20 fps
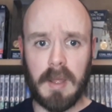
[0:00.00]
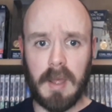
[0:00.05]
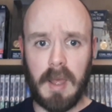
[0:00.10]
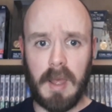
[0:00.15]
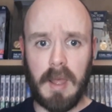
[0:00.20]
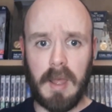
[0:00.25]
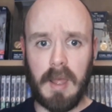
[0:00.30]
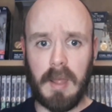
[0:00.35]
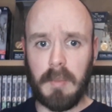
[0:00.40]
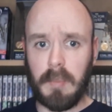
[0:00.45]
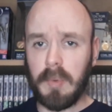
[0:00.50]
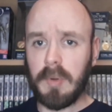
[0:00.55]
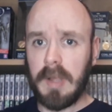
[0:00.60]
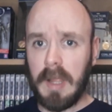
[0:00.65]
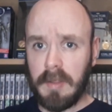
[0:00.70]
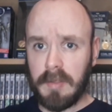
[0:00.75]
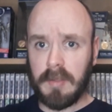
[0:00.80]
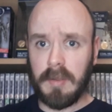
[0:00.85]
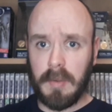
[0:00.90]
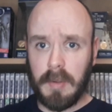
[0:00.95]
We'll
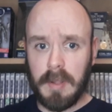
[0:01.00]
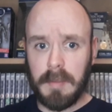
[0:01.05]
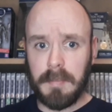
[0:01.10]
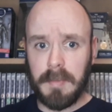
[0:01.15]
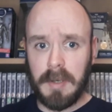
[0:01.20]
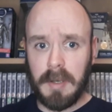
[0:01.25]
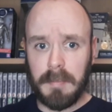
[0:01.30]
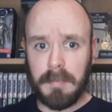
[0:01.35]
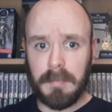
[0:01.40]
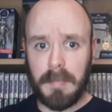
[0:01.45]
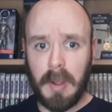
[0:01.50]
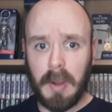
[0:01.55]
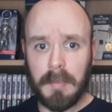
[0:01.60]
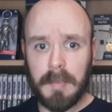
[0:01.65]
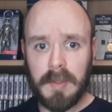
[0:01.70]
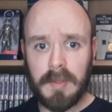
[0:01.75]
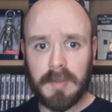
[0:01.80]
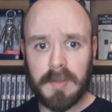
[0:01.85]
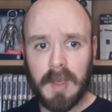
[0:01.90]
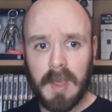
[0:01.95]
get to him in a
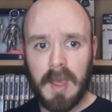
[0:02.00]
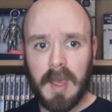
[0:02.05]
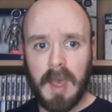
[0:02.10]
moment.